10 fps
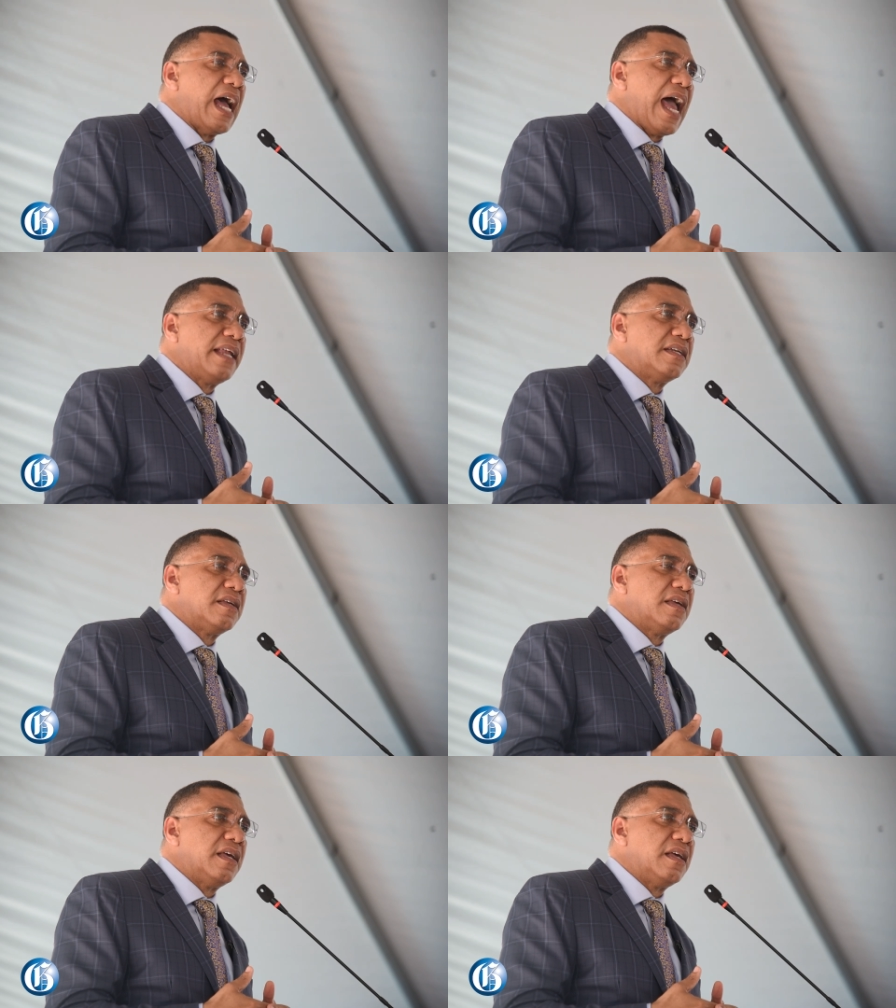
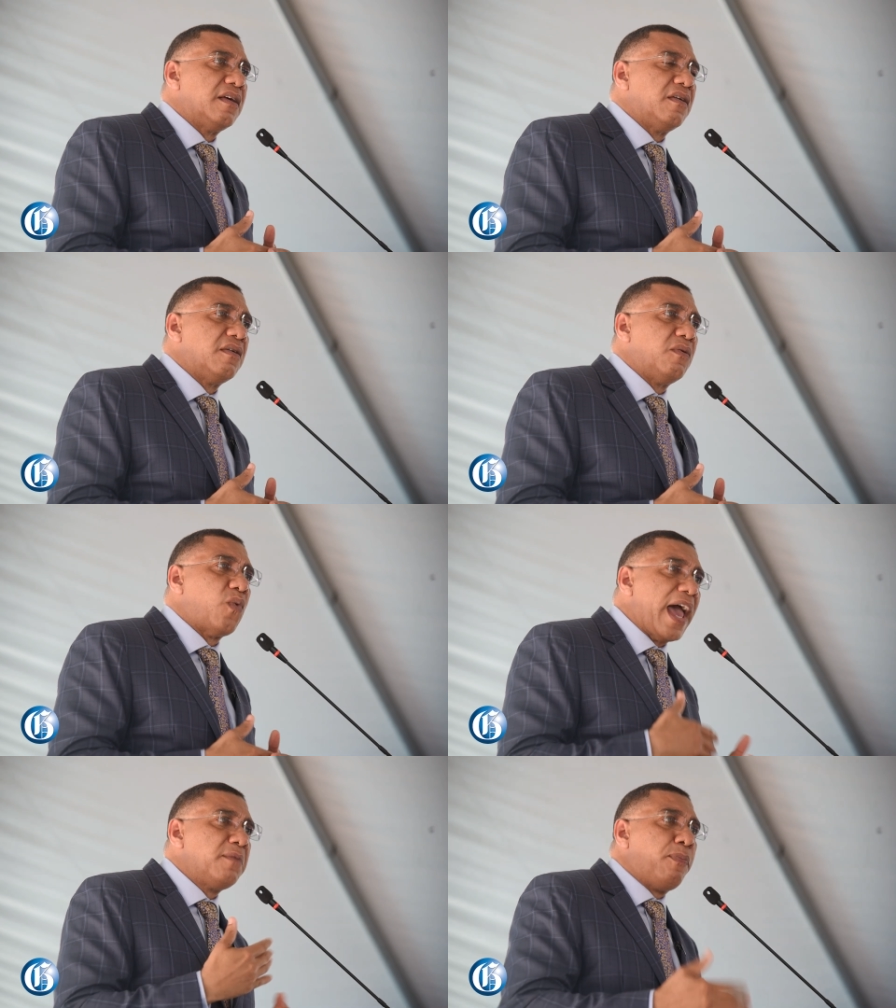And
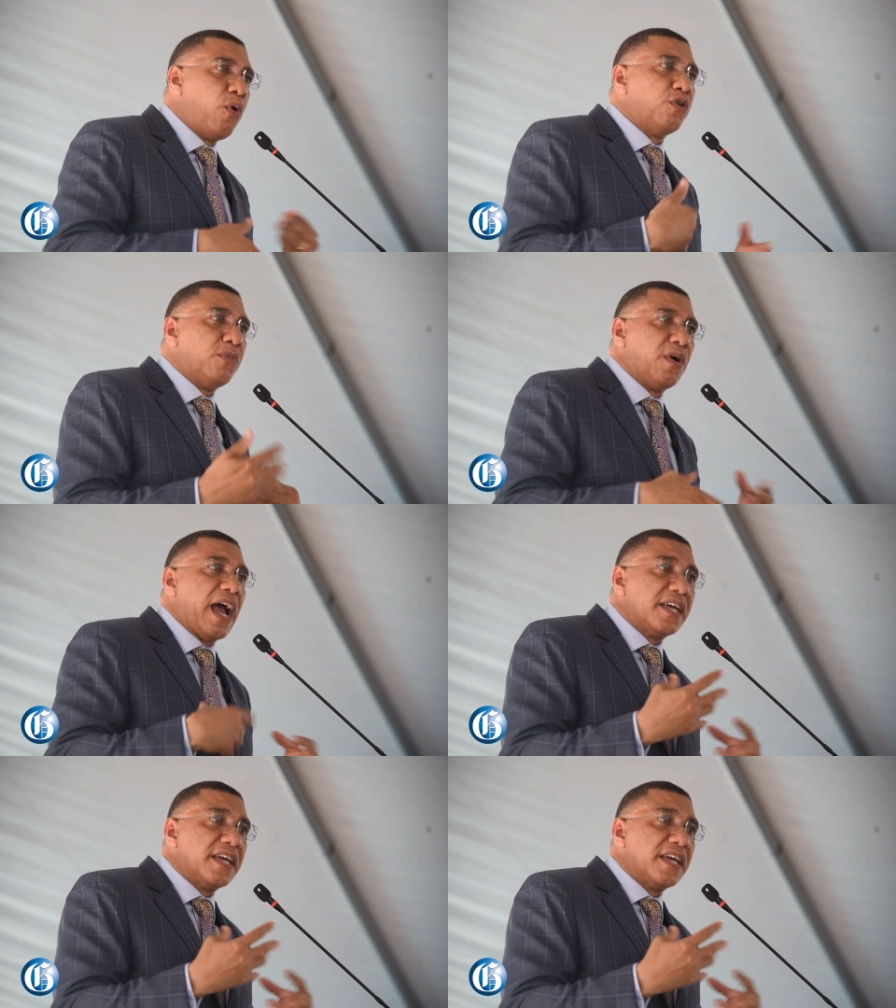while Portmore